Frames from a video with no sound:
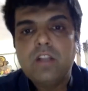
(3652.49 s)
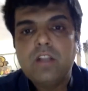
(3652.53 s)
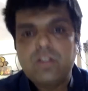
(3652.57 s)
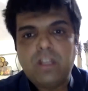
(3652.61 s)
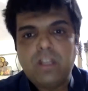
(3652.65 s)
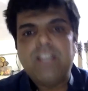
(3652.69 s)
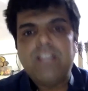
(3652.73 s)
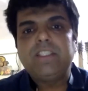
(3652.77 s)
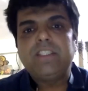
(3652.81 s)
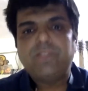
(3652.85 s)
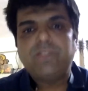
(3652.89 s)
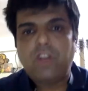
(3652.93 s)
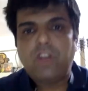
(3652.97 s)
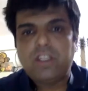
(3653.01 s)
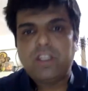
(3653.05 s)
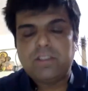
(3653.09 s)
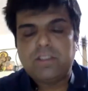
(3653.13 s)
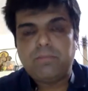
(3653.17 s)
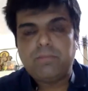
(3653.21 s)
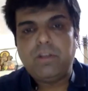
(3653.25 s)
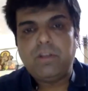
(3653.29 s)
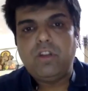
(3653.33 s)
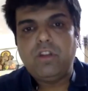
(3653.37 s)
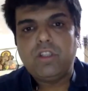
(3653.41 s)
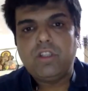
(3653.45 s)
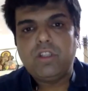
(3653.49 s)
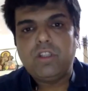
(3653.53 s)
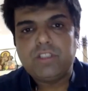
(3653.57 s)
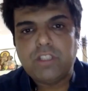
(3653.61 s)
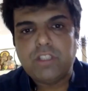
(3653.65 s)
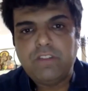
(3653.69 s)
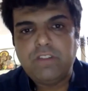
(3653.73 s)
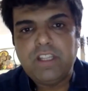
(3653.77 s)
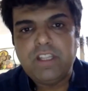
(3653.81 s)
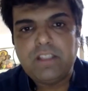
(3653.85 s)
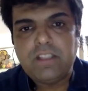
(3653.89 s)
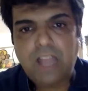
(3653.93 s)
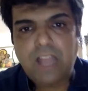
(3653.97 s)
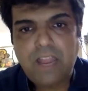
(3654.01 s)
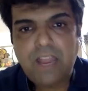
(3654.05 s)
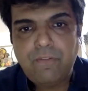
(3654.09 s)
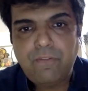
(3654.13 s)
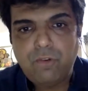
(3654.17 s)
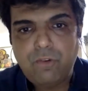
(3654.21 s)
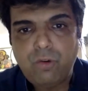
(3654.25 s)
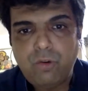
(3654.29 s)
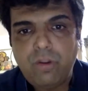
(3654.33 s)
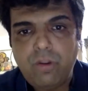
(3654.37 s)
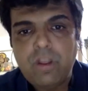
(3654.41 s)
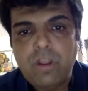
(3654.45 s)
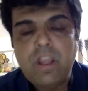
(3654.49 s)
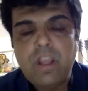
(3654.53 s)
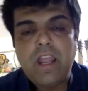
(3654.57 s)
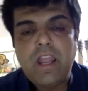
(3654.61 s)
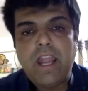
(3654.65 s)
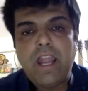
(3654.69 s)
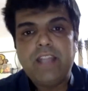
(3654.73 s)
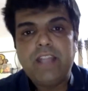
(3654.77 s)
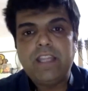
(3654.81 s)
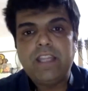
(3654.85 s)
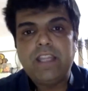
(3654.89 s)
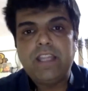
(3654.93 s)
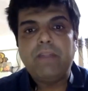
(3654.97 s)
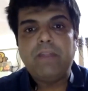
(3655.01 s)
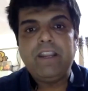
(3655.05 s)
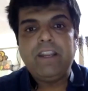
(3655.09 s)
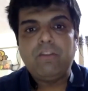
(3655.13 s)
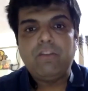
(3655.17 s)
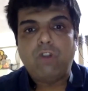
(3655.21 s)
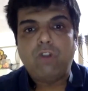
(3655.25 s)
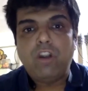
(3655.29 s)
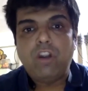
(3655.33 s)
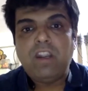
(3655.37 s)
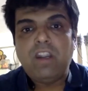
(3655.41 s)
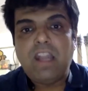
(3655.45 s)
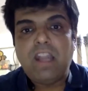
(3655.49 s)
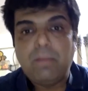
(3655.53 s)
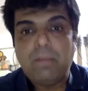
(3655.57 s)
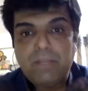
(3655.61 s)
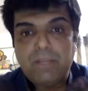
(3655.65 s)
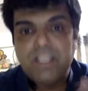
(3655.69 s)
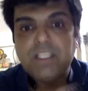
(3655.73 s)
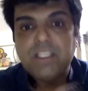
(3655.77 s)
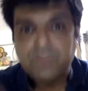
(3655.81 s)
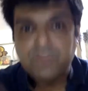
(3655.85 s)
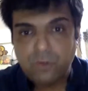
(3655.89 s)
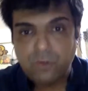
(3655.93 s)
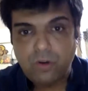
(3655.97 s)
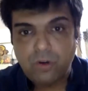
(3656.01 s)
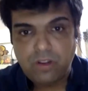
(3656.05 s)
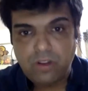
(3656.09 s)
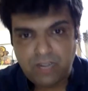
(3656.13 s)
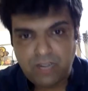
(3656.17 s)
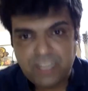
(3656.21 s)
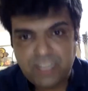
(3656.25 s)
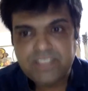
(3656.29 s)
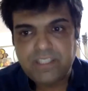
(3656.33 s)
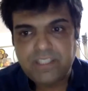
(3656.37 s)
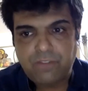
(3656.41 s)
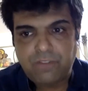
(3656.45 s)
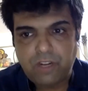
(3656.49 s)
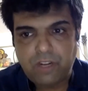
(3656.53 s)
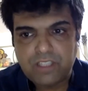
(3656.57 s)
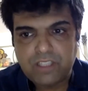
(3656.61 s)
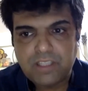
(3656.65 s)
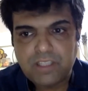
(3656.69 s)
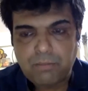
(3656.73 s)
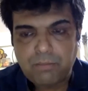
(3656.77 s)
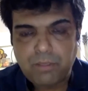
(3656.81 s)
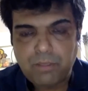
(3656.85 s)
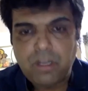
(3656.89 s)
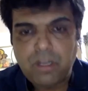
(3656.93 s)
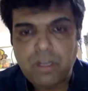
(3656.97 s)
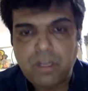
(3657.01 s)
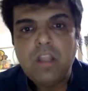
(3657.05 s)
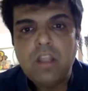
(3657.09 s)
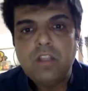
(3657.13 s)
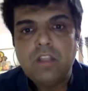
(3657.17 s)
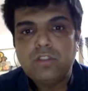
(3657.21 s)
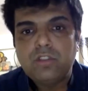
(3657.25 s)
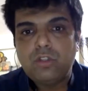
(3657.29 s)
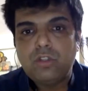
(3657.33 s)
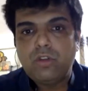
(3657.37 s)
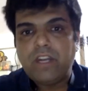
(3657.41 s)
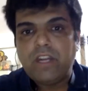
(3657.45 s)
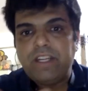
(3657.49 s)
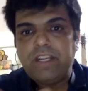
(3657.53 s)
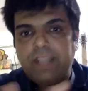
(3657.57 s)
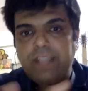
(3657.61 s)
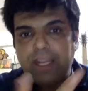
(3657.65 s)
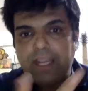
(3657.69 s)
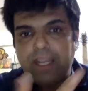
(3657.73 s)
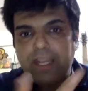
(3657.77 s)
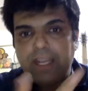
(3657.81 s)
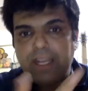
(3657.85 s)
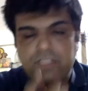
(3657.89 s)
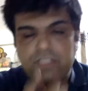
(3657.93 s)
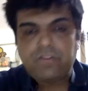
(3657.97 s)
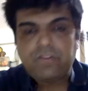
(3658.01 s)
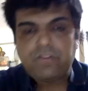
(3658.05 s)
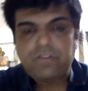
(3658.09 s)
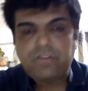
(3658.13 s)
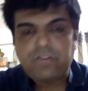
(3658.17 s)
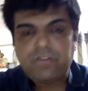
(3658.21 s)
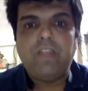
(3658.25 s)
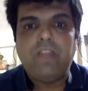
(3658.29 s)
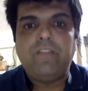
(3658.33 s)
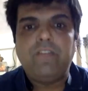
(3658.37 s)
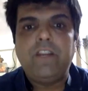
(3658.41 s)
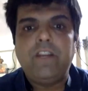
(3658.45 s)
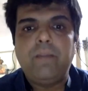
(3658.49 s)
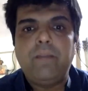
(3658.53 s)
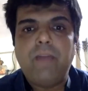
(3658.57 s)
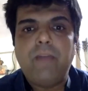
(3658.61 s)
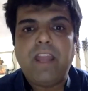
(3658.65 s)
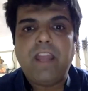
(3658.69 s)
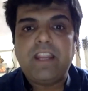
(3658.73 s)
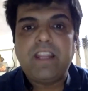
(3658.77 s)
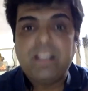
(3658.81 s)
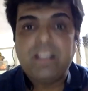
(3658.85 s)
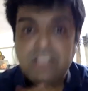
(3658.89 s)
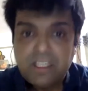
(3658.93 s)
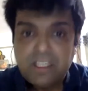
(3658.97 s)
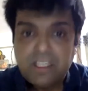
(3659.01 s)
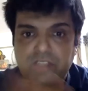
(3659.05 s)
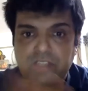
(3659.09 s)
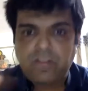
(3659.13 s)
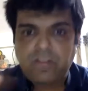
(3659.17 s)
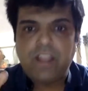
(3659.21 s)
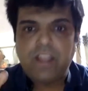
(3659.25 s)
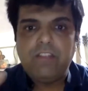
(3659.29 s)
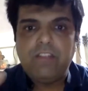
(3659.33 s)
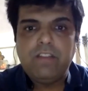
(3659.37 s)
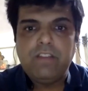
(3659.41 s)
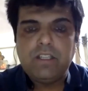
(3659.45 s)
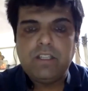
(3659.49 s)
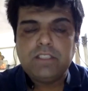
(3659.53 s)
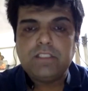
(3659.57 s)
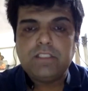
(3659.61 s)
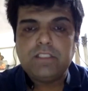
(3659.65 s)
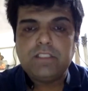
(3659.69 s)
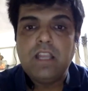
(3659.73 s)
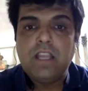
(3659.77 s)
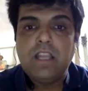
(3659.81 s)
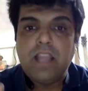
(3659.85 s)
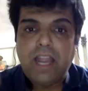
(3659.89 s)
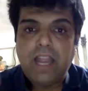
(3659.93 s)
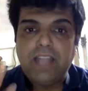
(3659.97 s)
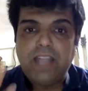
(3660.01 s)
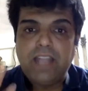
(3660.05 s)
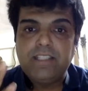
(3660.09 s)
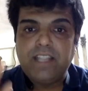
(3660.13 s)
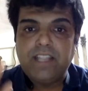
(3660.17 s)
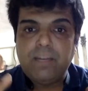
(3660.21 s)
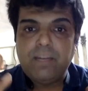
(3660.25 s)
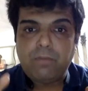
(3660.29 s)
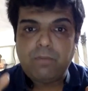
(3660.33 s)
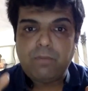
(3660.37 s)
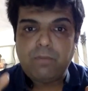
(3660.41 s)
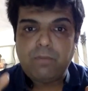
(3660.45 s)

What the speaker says: So let's say, for example, you are serving Thai food and they might want Lebanese food, let's say, for example. So you can take this from their feedback in these 5 years and then